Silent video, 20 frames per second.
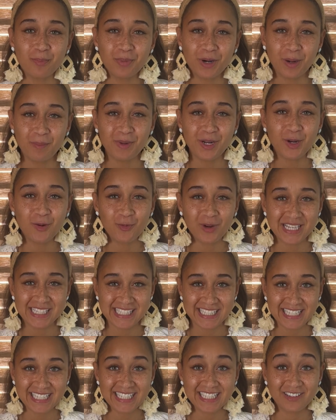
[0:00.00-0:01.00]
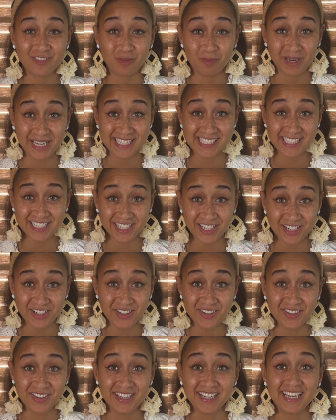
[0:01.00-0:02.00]
permanent resident of
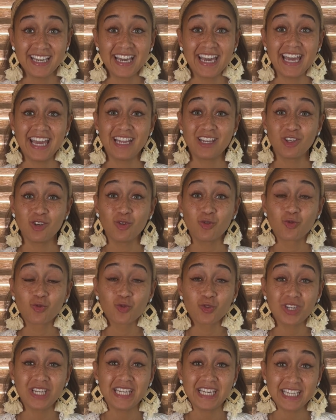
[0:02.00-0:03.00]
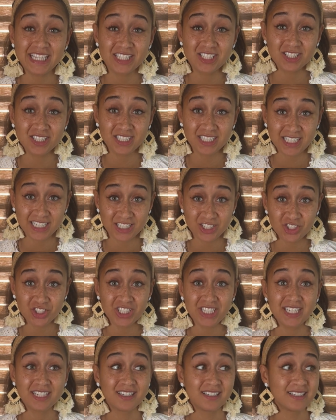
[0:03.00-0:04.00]
Mexico and you re-enter the
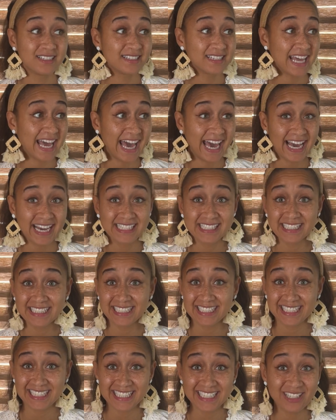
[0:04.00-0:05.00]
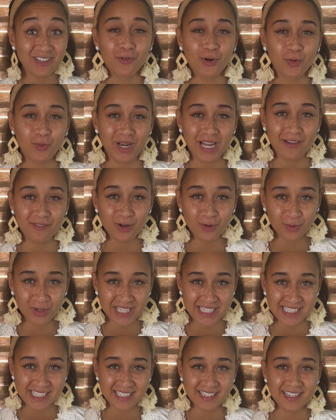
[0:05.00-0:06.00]
country accidentally for whatever
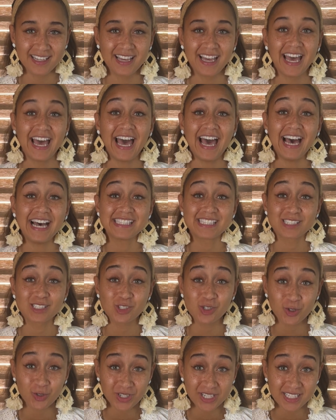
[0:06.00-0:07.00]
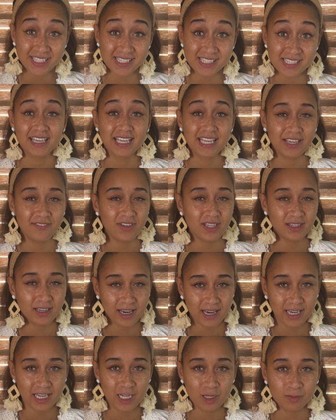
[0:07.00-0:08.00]
reason as a tourist, giving the
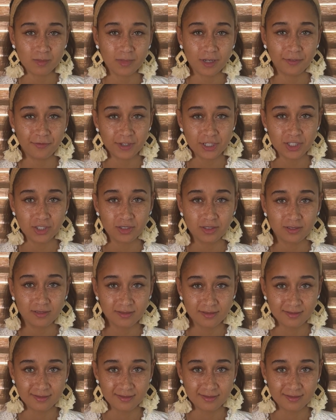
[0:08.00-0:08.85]
item official